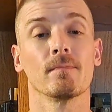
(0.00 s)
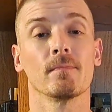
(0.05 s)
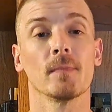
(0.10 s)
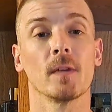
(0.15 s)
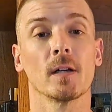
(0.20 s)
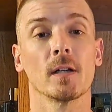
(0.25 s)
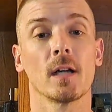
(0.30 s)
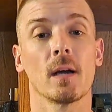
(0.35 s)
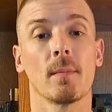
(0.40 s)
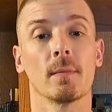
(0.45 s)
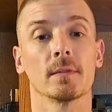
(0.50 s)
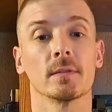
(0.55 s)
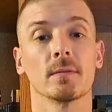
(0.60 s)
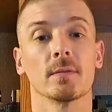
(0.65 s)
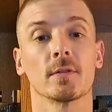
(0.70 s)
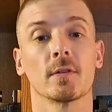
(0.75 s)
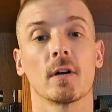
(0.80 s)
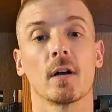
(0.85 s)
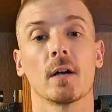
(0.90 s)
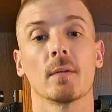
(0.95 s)
Like, comment,
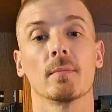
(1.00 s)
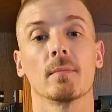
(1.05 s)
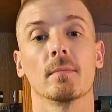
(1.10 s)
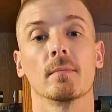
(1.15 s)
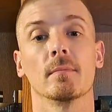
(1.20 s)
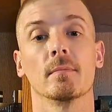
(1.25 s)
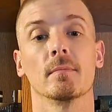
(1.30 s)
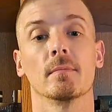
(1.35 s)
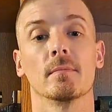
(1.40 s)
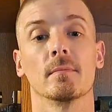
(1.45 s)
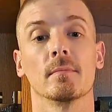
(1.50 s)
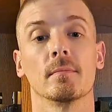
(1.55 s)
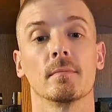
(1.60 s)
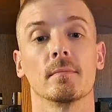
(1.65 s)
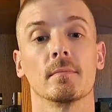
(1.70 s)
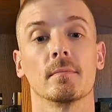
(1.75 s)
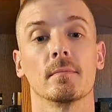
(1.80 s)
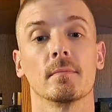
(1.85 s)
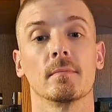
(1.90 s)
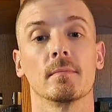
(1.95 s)
subscribe.
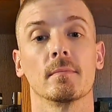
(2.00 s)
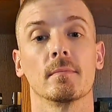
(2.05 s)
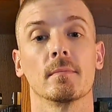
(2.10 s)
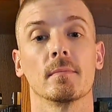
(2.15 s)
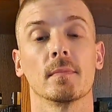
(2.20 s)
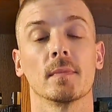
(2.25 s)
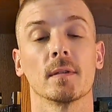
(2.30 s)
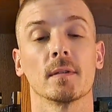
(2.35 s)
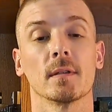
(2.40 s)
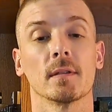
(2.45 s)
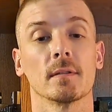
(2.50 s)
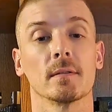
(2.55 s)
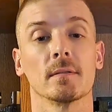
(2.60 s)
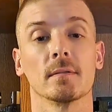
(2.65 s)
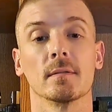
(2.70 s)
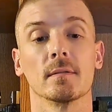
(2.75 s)
I think